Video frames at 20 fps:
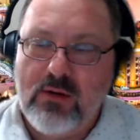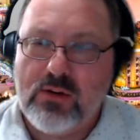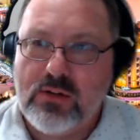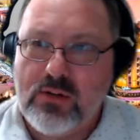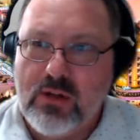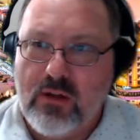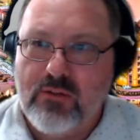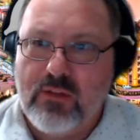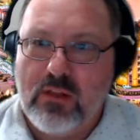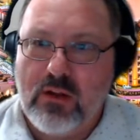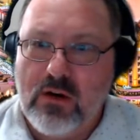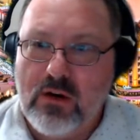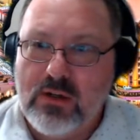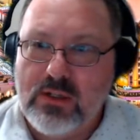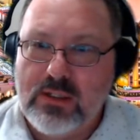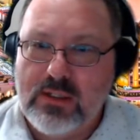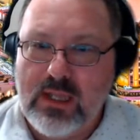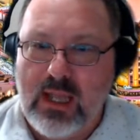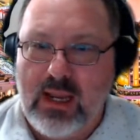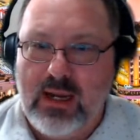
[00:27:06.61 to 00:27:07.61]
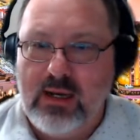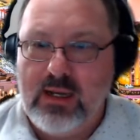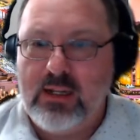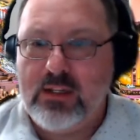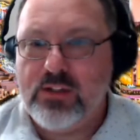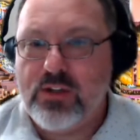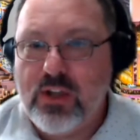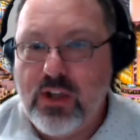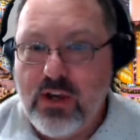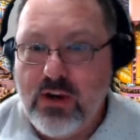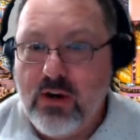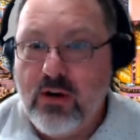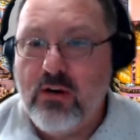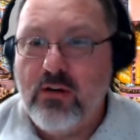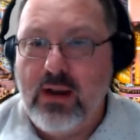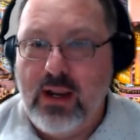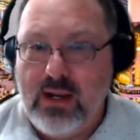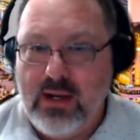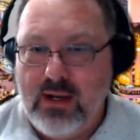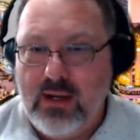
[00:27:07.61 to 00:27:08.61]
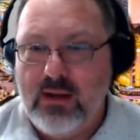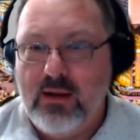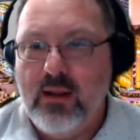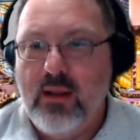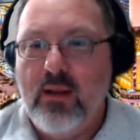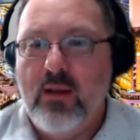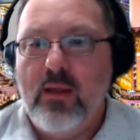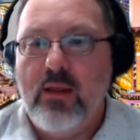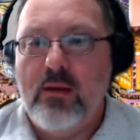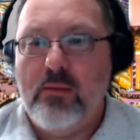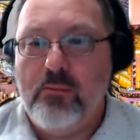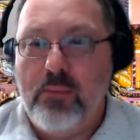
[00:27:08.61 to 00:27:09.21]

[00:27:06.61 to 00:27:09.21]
Microsoft Learn site is curated